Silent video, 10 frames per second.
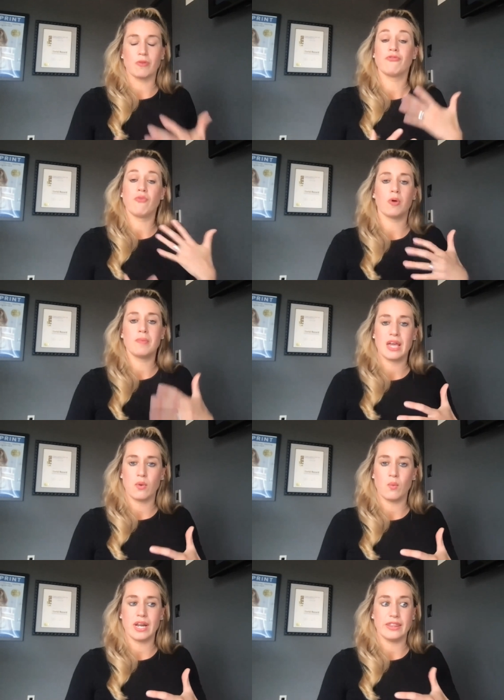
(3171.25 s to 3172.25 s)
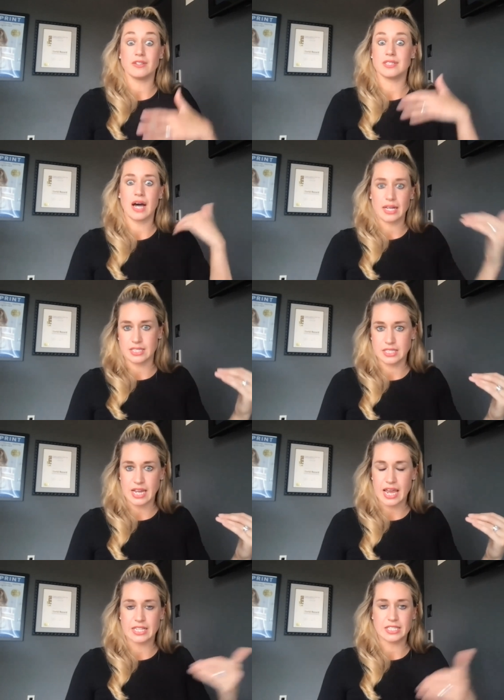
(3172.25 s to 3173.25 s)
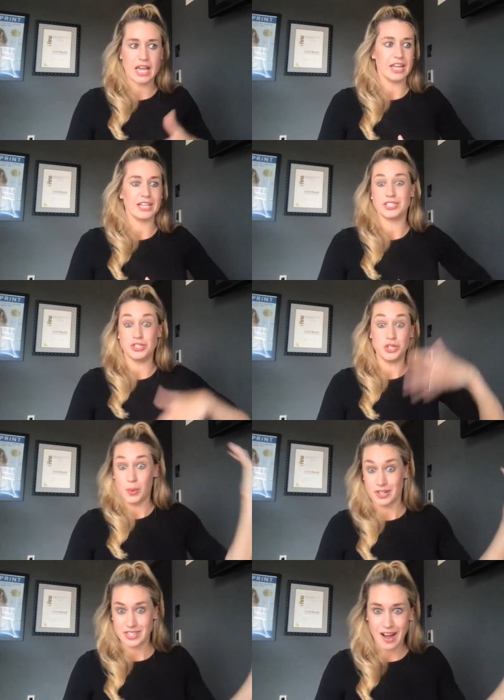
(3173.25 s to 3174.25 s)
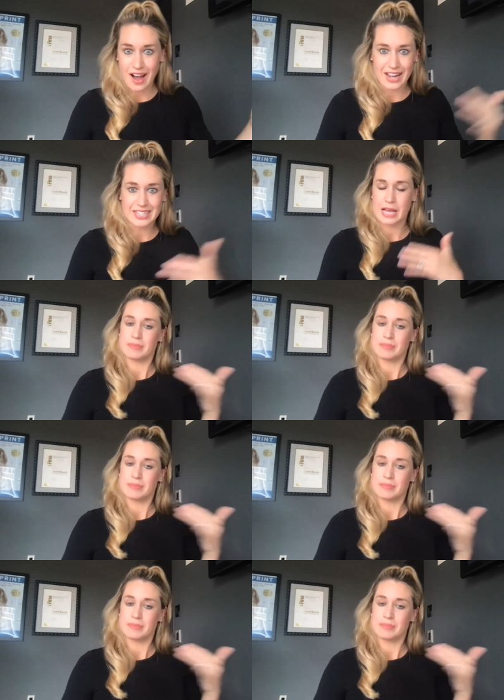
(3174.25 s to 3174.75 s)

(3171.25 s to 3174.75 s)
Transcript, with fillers: performing when there's high stakes and it's do or die